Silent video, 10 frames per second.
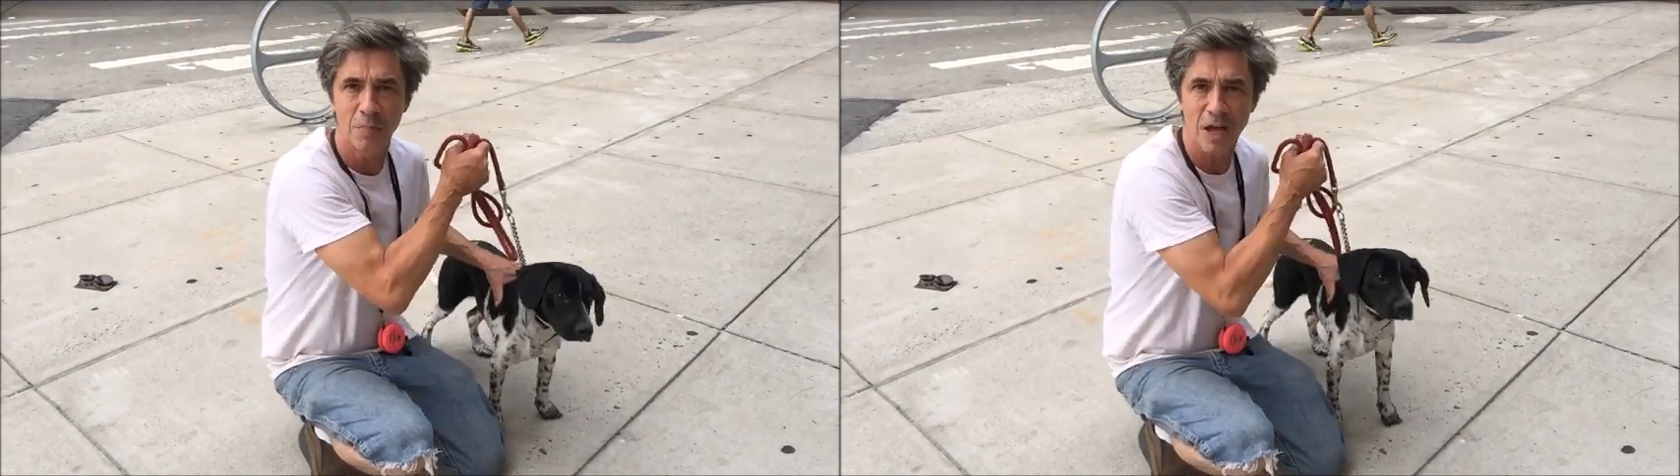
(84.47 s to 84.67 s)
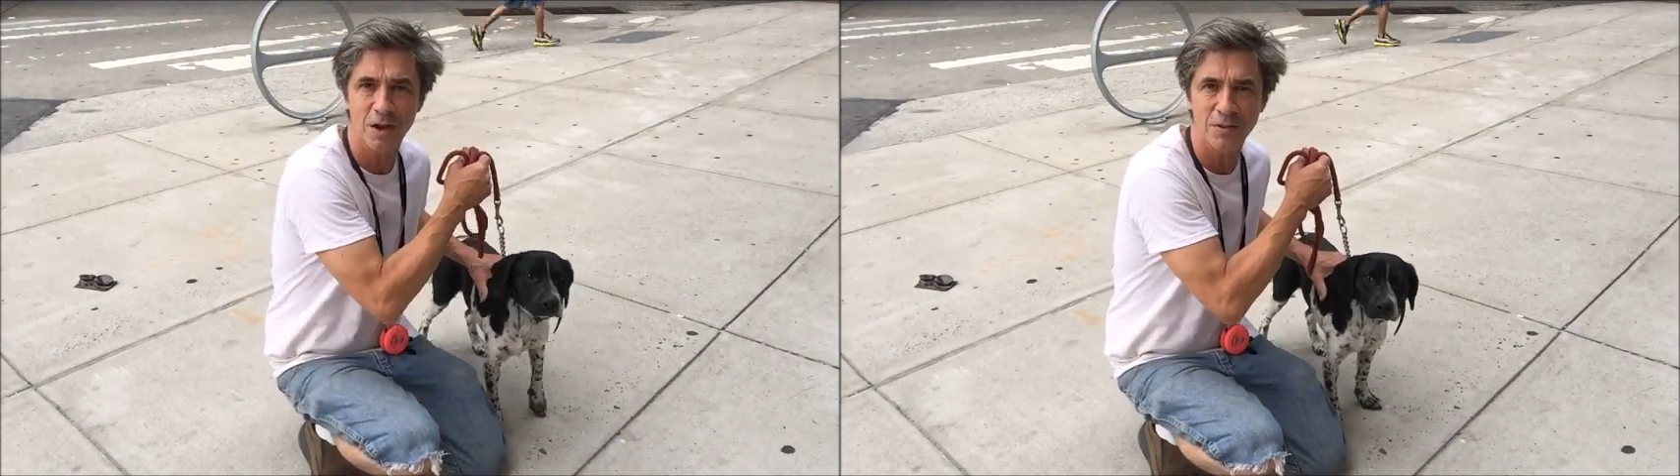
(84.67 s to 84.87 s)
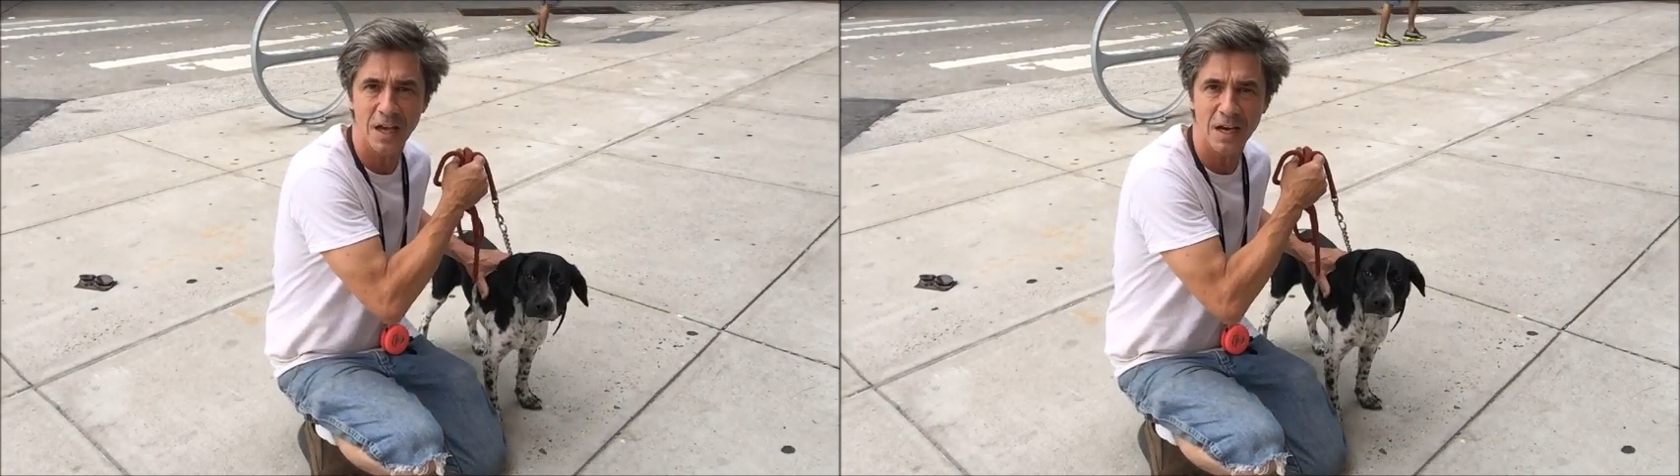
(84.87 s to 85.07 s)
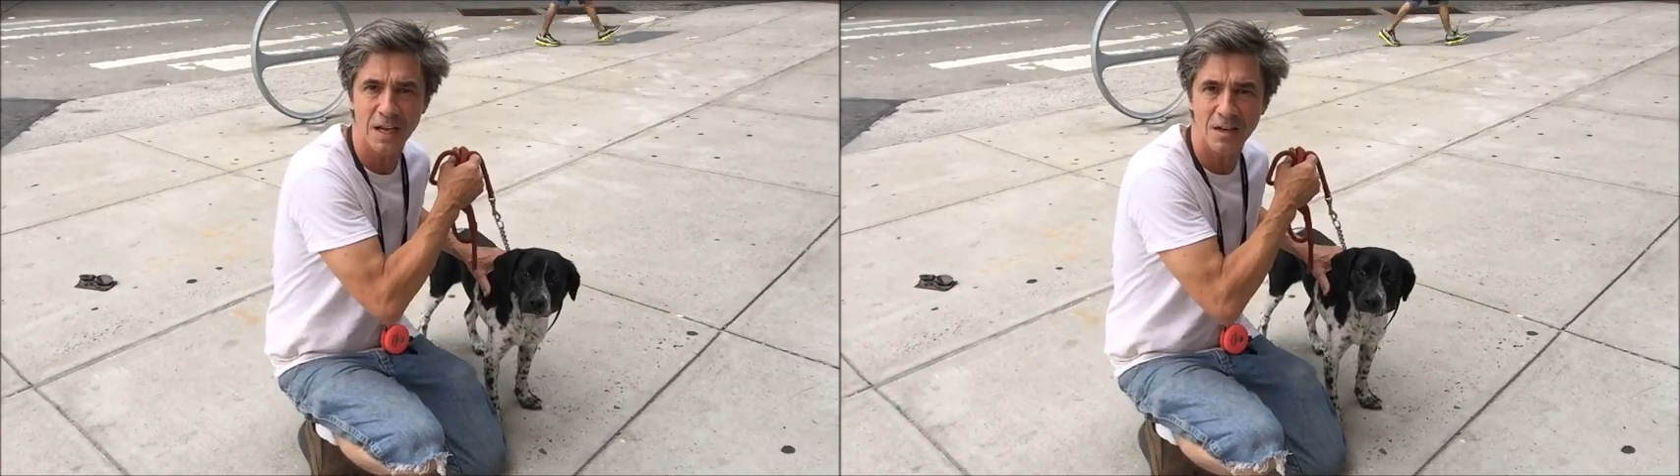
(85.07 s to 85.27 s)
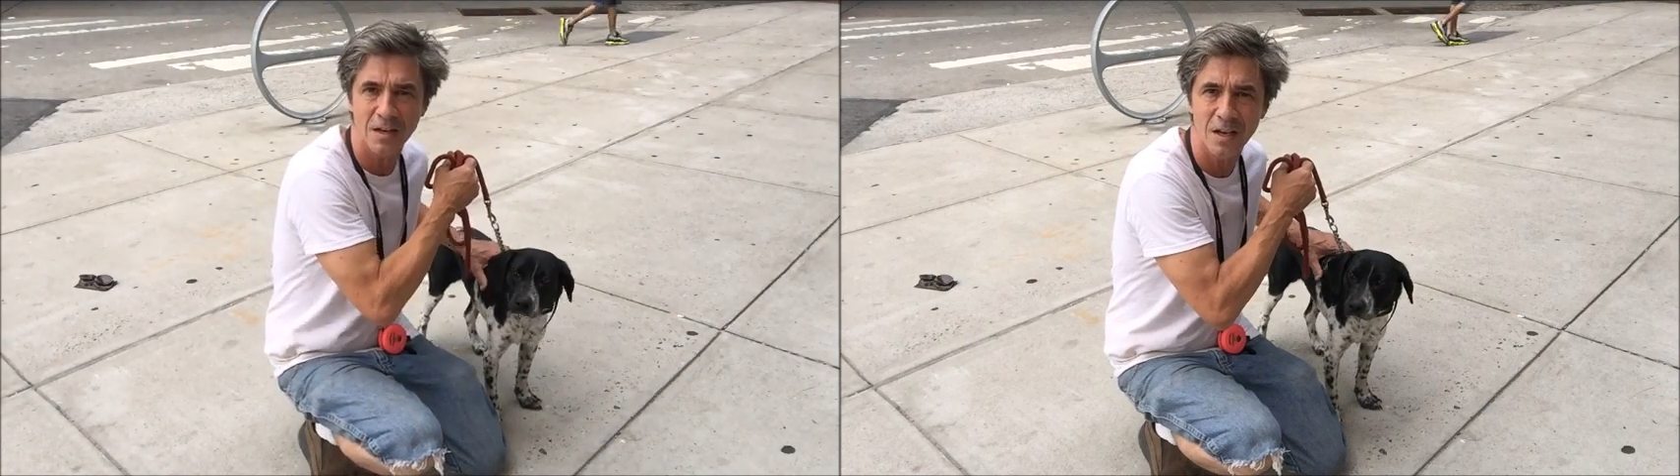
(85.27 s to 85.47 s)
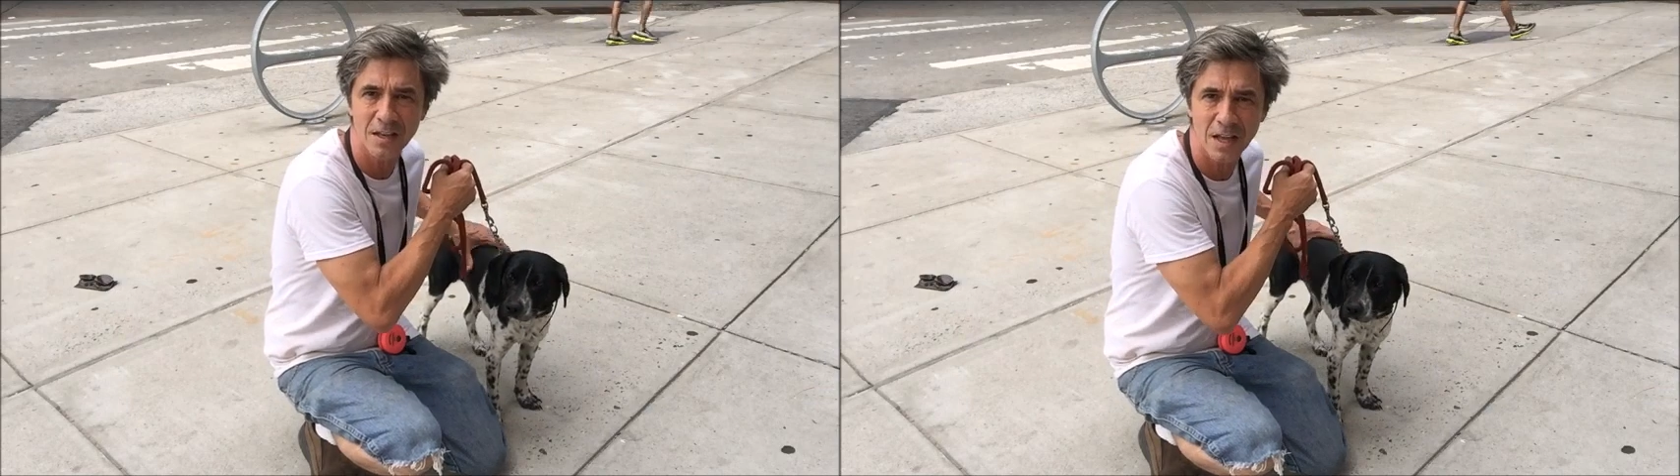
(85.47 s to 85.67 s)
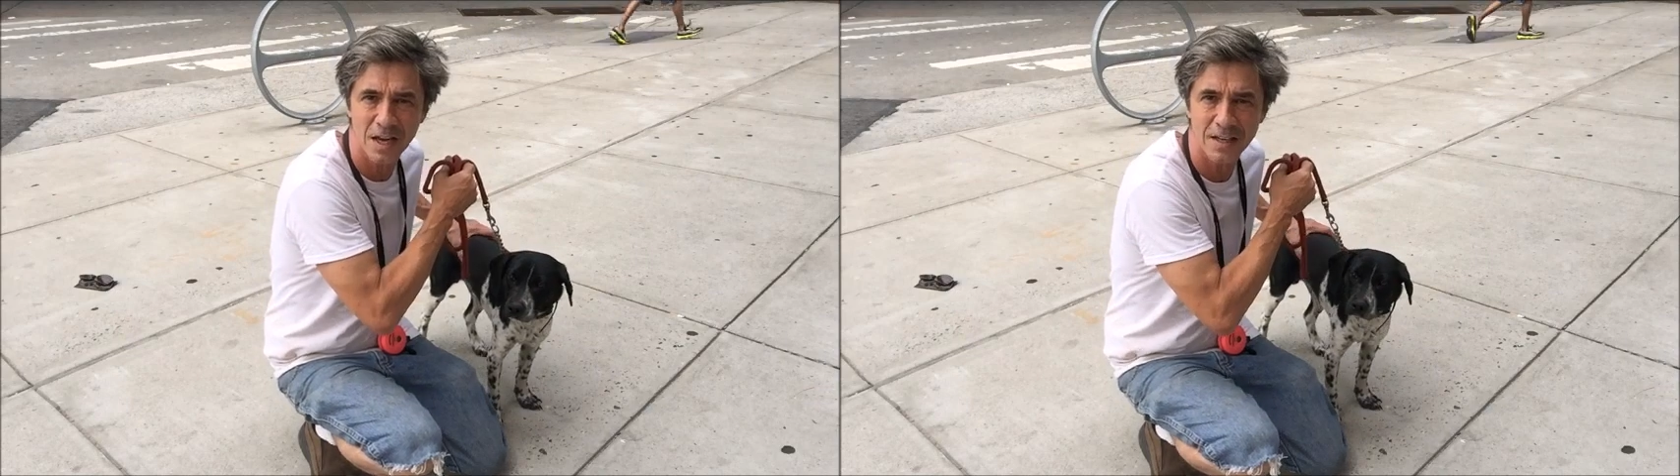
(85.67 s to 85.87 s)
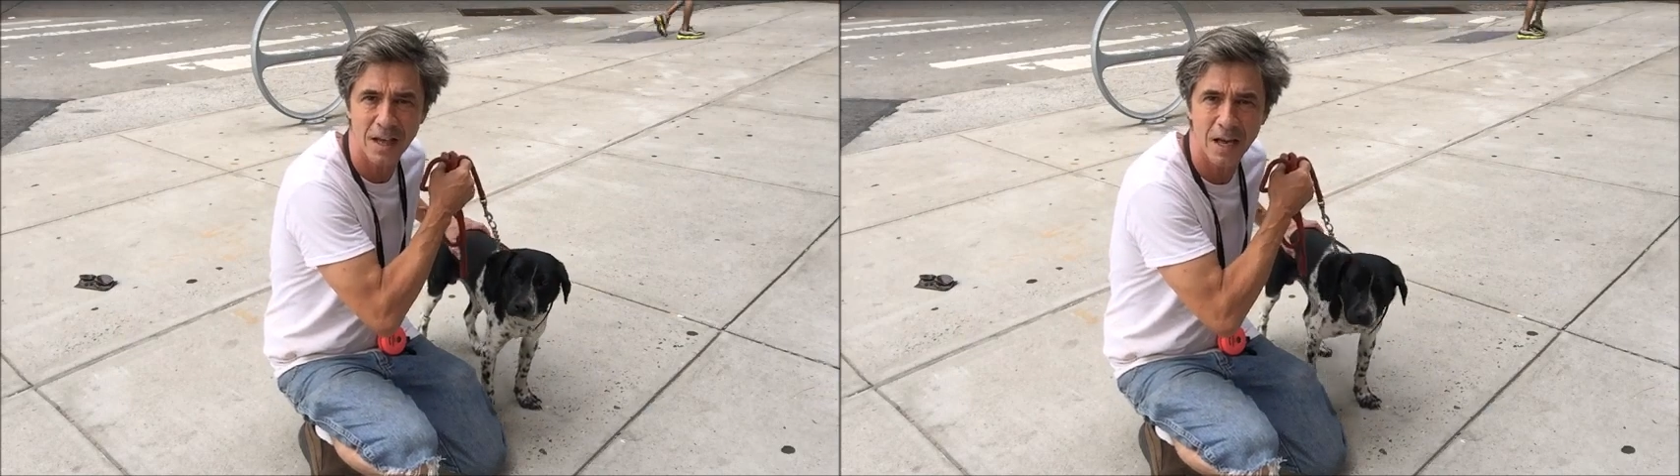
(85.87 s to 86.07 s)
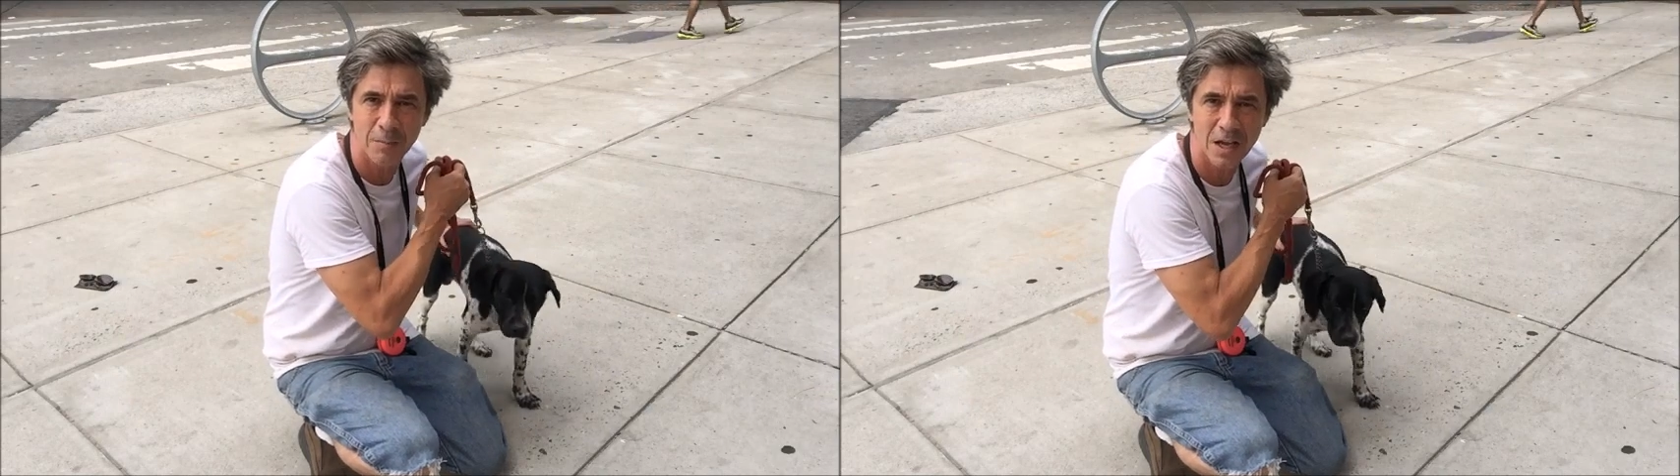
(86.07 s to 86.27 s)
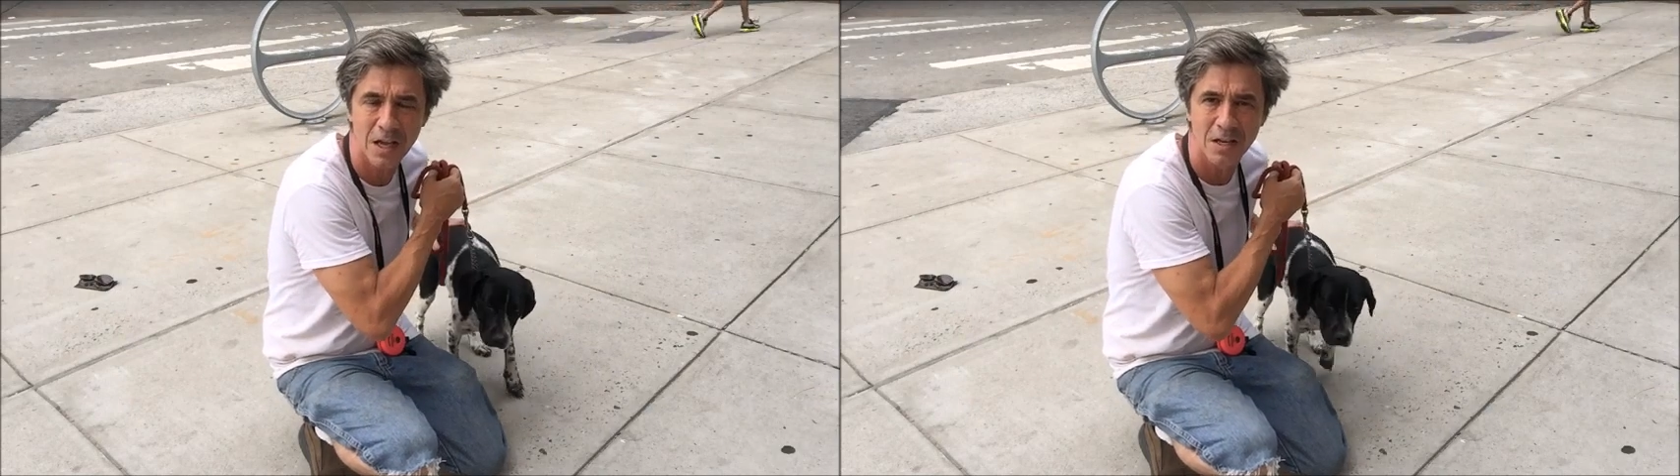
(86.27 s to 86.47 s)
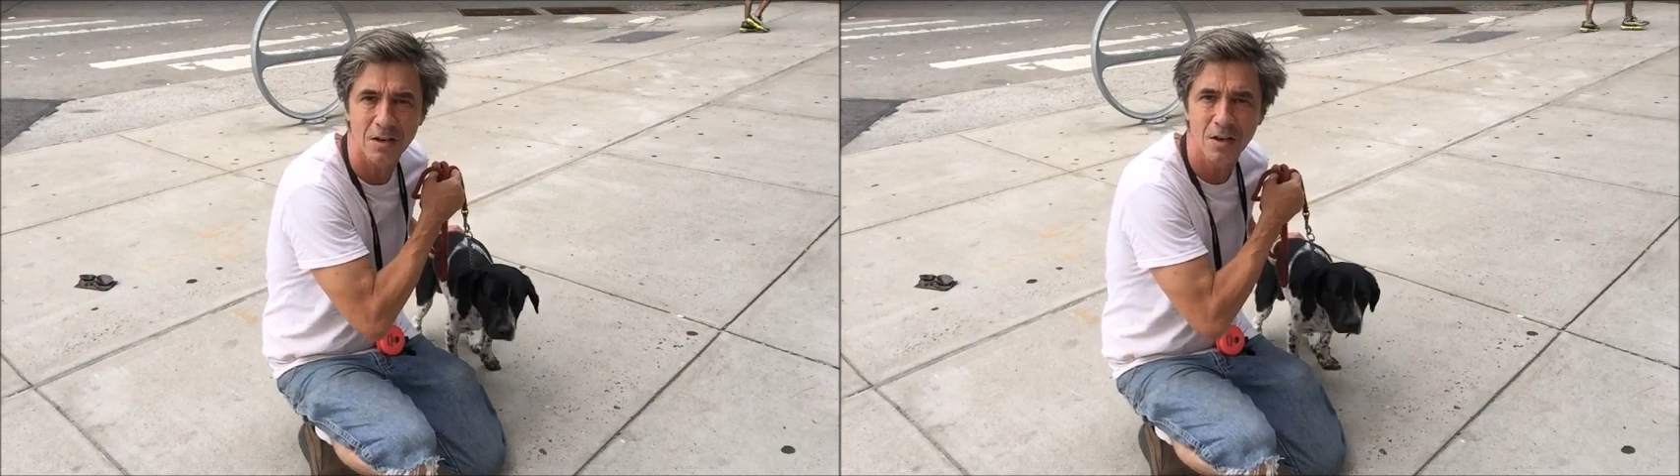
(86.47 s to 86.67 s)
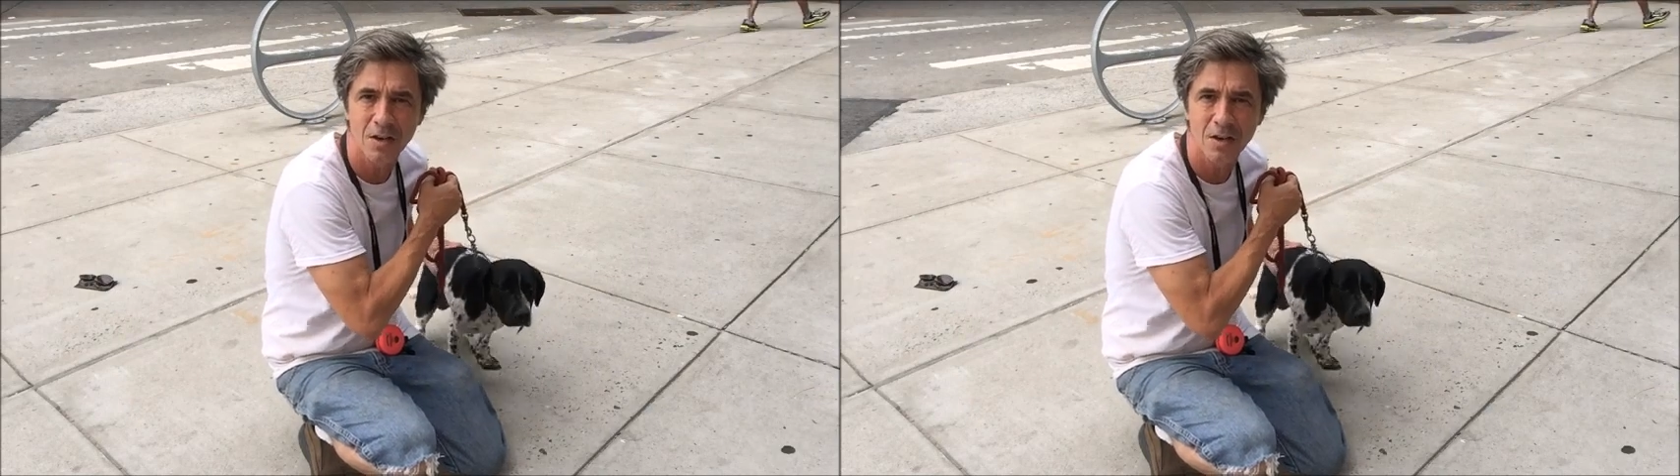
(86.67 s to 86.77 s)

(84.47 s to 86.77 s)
better than it than it came in.